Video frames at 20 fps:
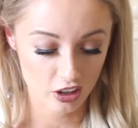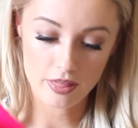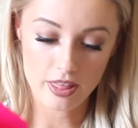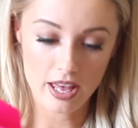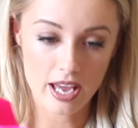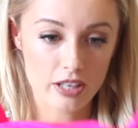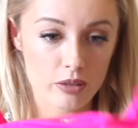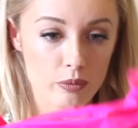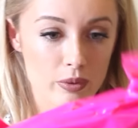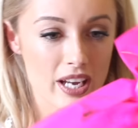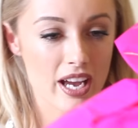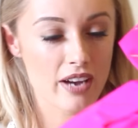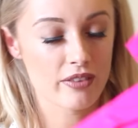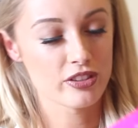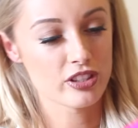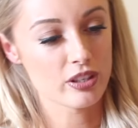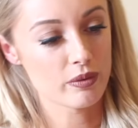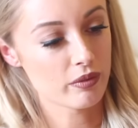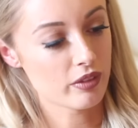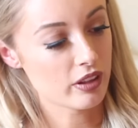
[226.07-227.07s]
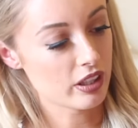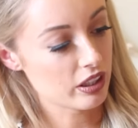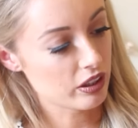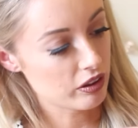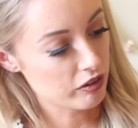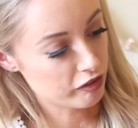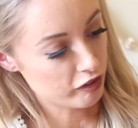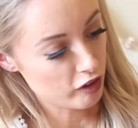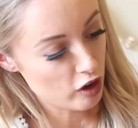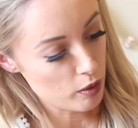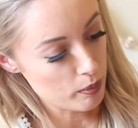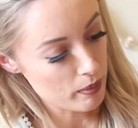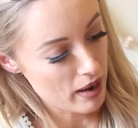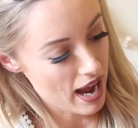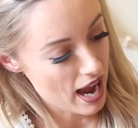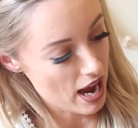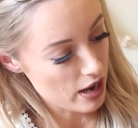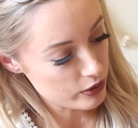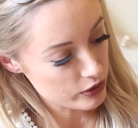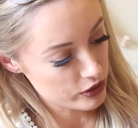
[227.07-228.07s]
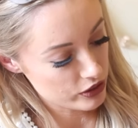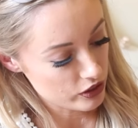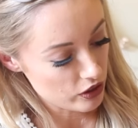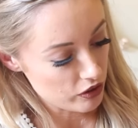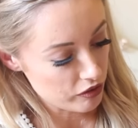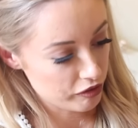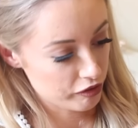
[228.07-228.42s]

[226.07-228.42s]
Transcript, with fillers: Then we have something from House of